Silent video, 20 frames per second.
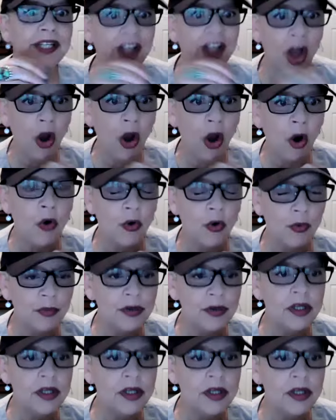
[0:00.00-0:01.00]
be
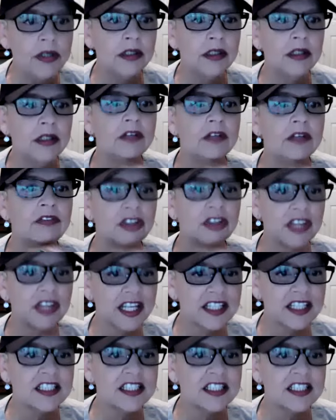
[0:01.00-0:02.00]
home for
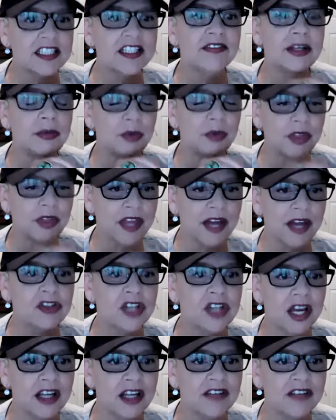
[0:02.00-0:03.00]
Thanksgiving
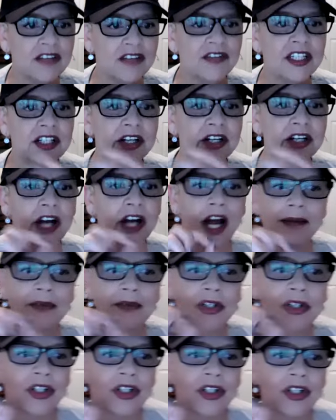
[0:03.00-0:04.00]
without Donovan here.
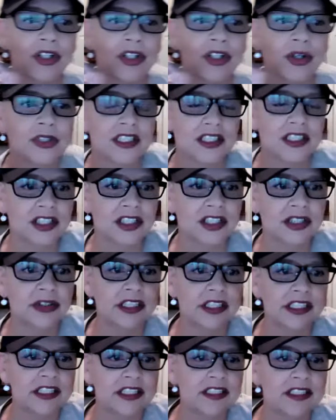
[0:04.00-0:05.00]
I'm going to go to the
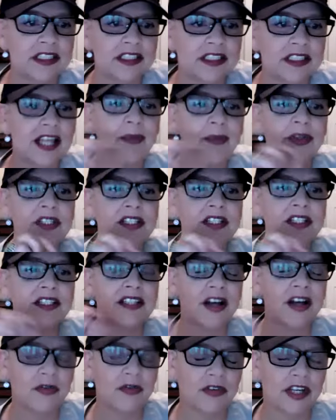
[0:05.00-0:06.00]
deer lease. That was
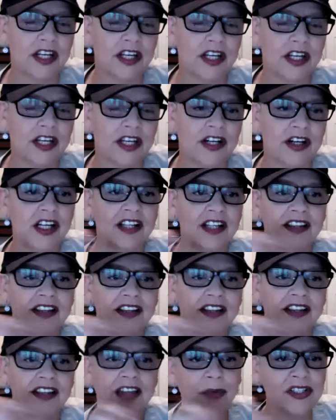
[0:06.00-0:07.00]
self care.
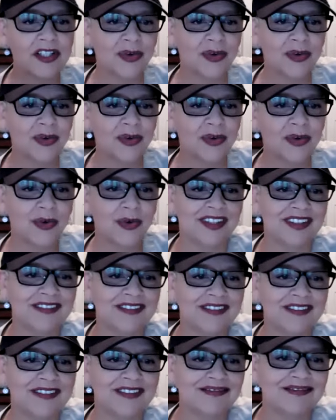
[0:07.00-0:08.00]
That wasn't
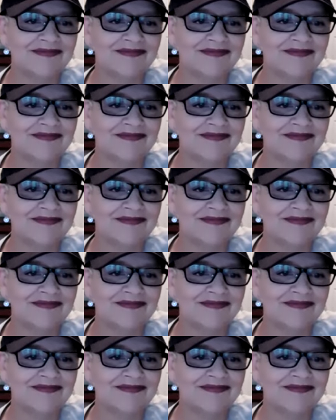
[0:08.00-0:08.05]
grieving.